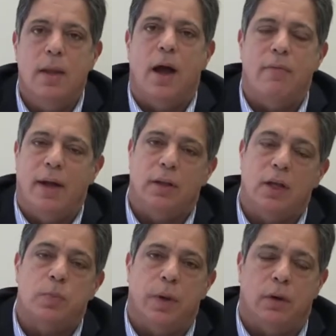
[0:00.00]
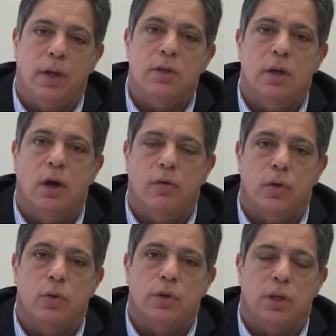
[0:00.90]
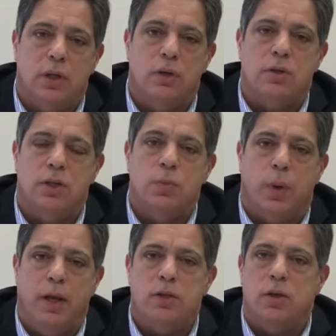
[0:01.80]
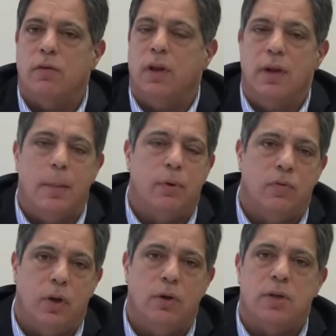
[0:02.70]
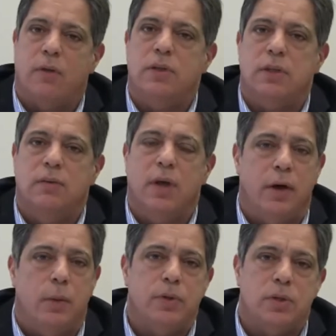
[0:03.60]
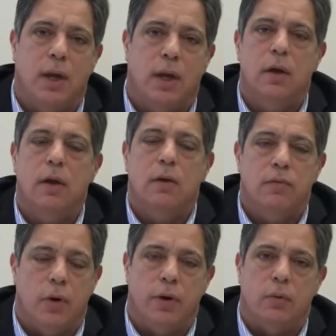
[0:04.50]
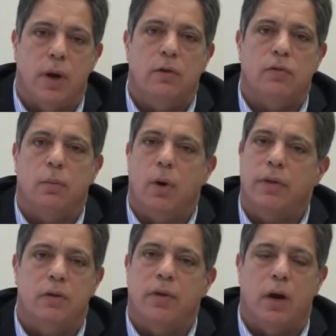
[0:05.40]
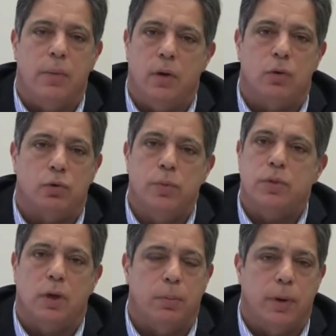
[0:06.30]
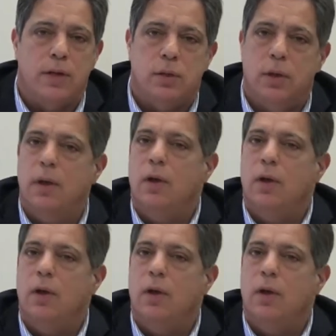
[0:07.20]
I've had the experience over the course of years in this space. Over the number of years, I've received 100% voting record from all the environmental groups that are present.